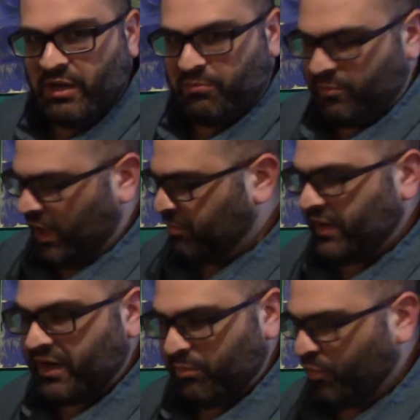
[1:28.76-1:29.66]

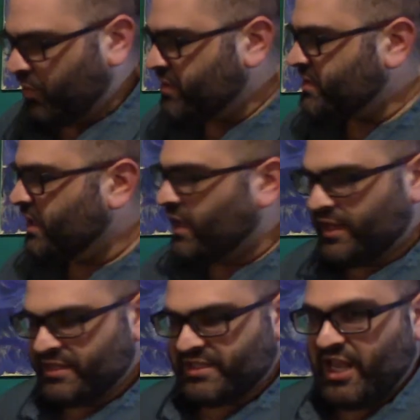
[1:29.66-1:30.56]
player boards.
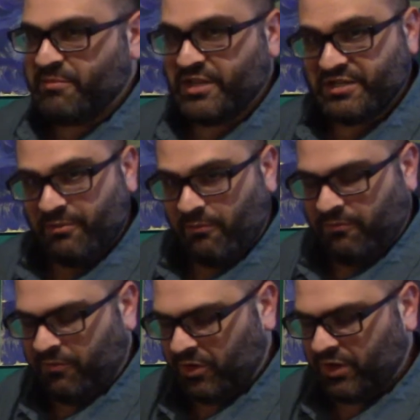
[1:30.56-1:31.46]
And this game is
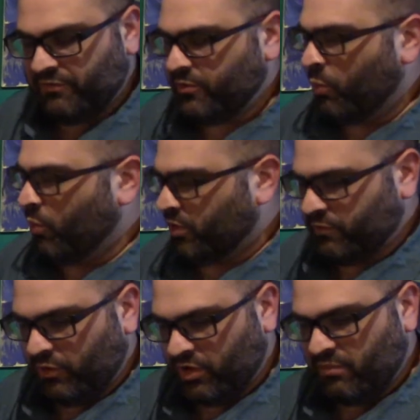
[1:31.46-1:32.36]
full of
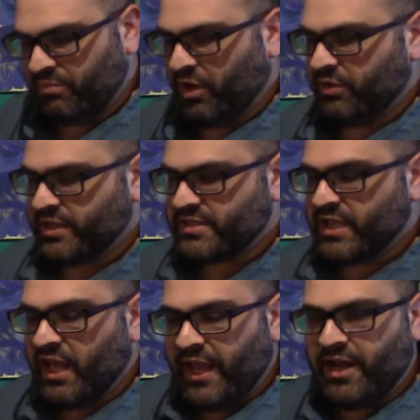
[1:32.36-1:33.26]
wonderful
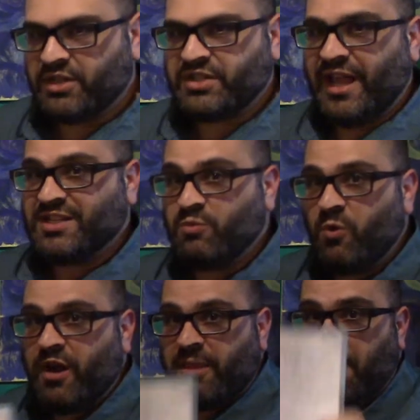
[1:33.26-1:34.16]
components. It also has
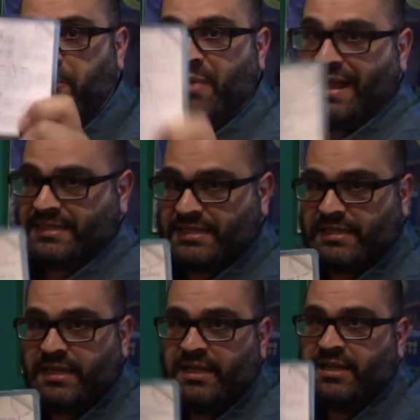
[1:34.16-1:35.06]
one of the
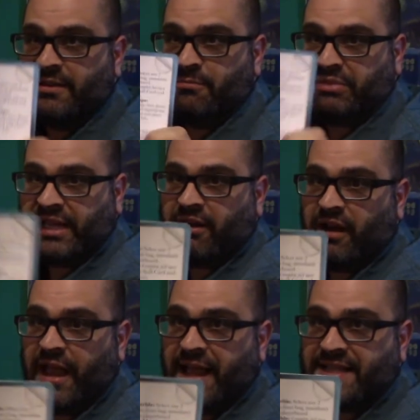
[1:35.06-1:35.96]
best player
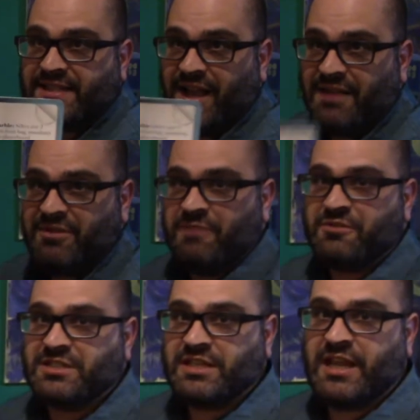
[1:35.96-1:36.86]
aids I've ever
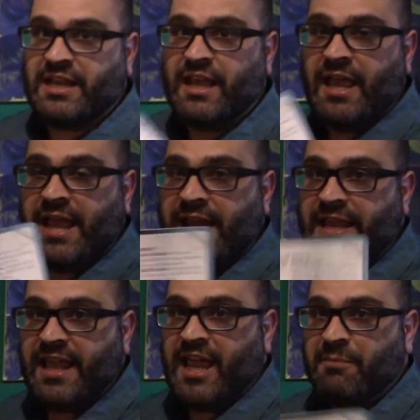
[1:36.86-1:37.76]
seen in a
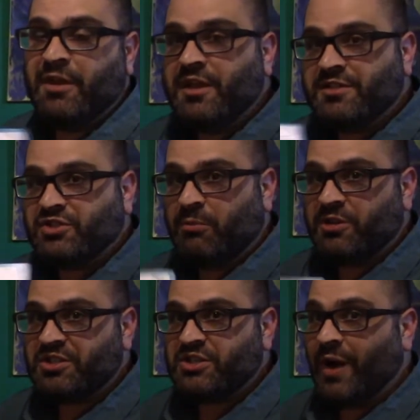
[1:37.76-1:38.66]
game. So
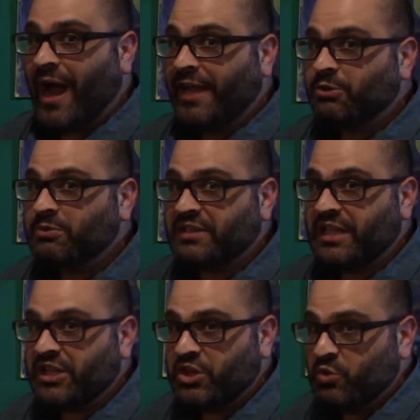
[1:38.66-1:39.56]
much so, I don't
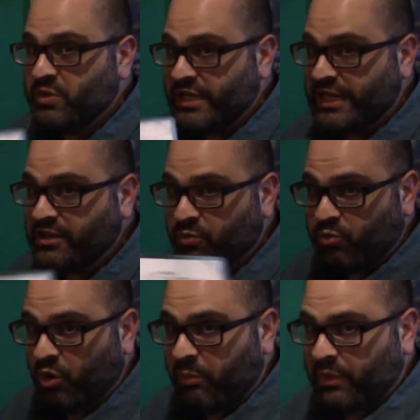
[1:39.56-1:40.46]
think you need the
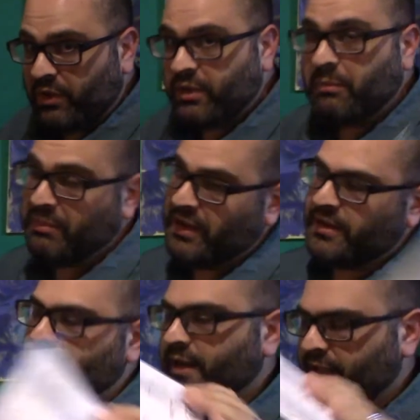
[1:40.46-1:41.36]
rule book.
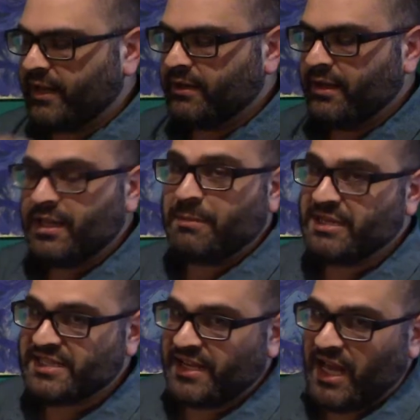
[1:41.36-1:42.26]
But then again, let me
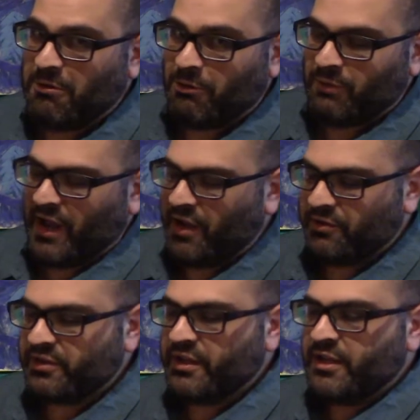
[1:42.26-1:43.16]
tell you how
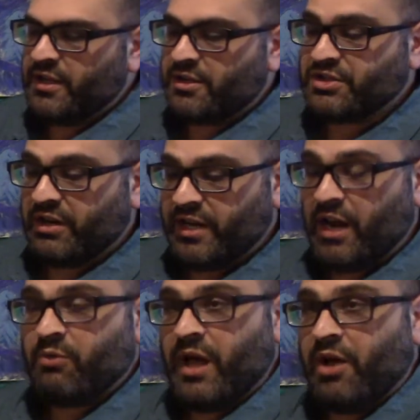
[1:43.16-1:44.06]

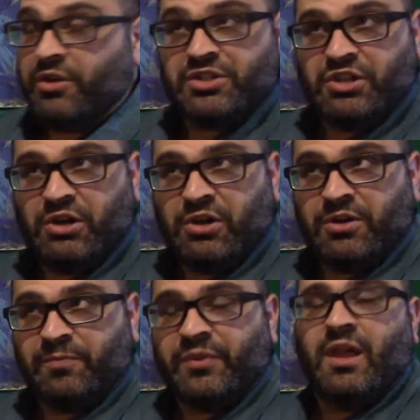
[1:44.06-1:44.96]
a
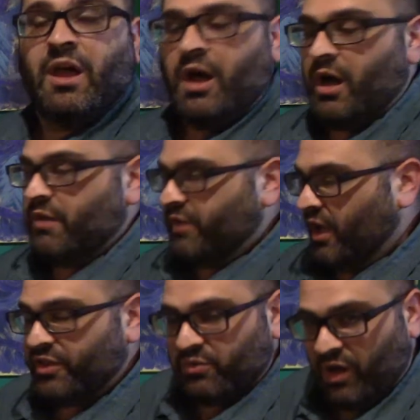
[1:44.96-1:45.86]
turn of
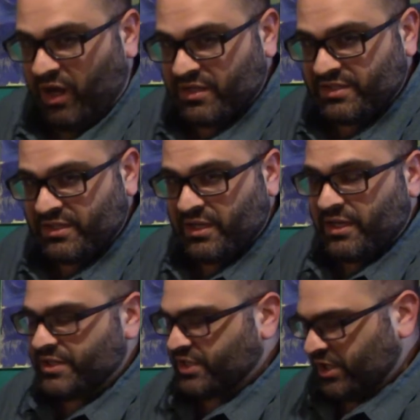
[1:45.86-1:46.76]
On the Rocks
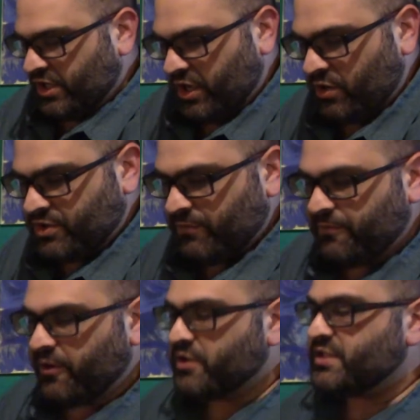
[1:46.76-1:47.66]
is going to go. So
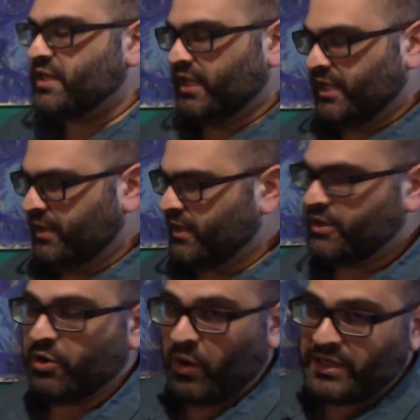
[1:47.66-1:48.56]
first,
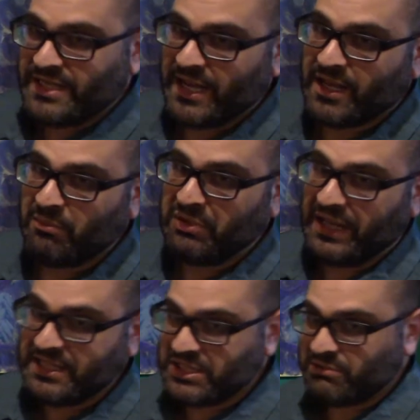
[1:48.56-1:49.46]
you're going to get
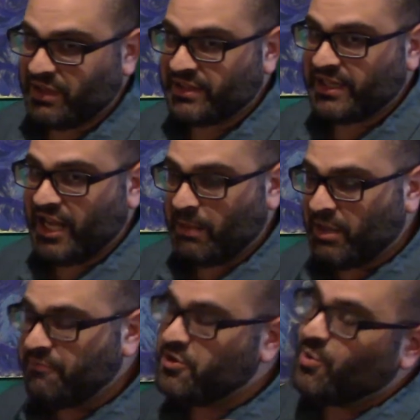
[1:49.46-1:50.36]
complaints throughout the game.
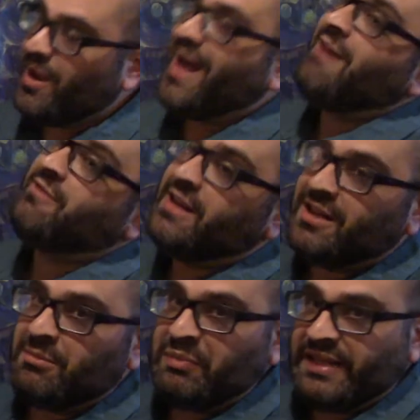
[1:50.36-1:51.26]
If you have any
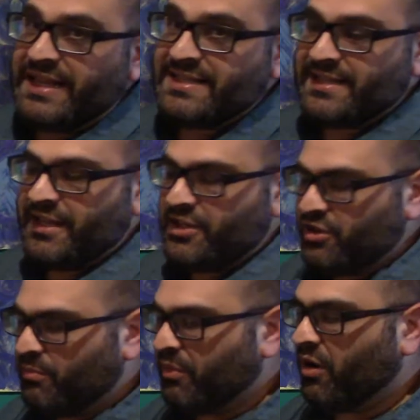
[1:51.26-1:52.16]
complaints in
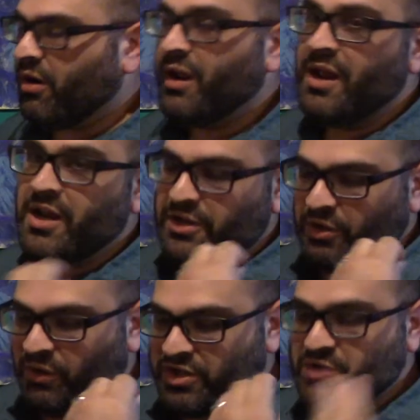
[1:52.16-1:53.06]
your bar, you're
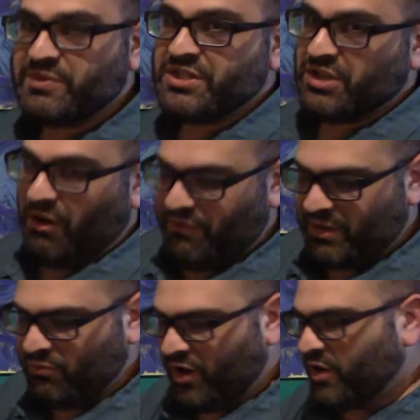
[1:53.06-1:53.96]
going to resolve
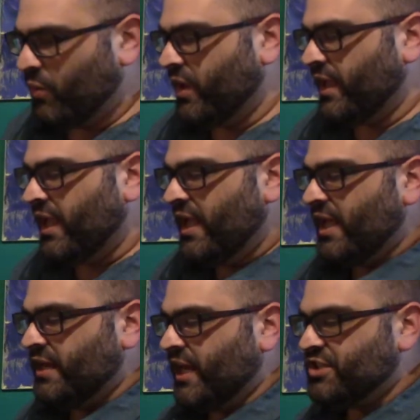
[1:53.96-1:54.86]
them right away.
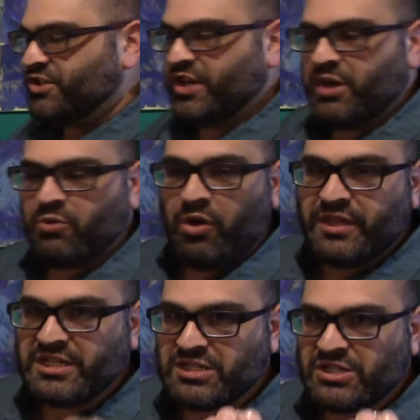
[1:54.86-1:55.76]
Next, you're going to roll
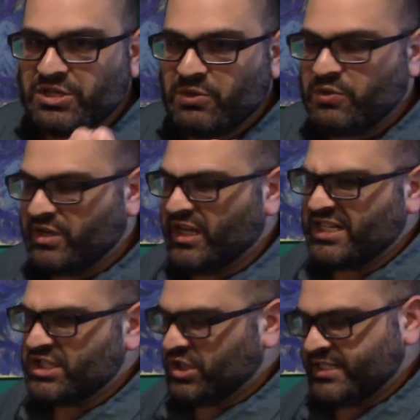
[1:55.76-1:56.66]
these 2
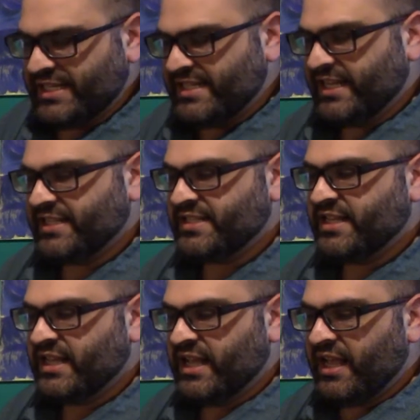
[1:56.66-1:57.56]
nice looking dice,
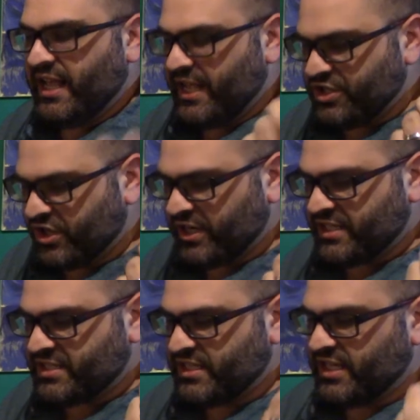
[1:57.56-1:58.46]
and you're going to
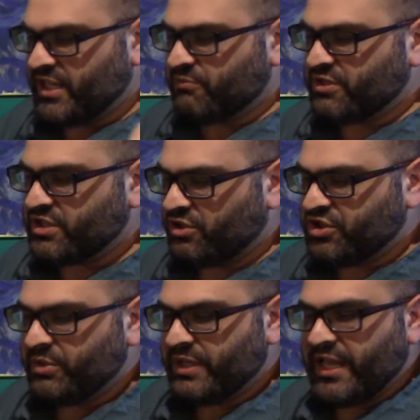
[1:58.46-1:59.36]
see the
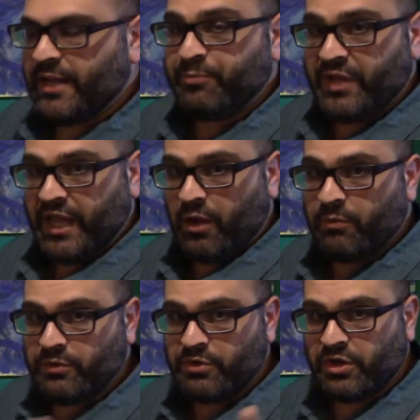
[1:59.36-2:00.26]
result you get.
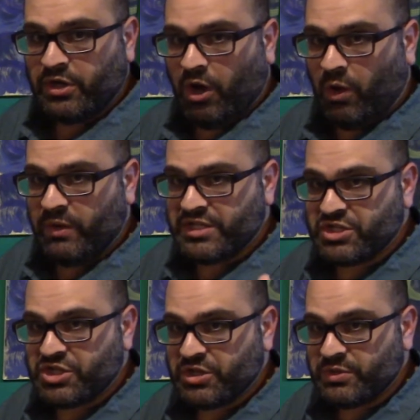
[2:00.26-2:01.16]
Now, you can always
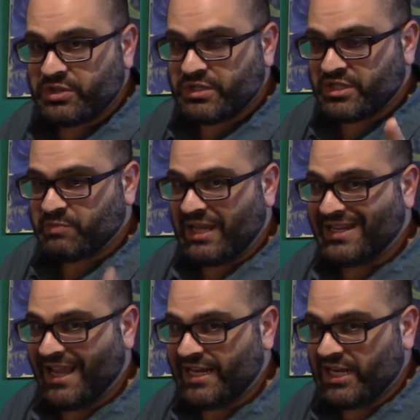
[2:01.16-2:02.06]
choose to spend
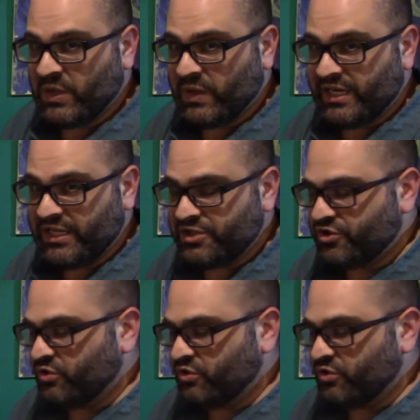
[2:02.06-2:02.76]
any ingredient you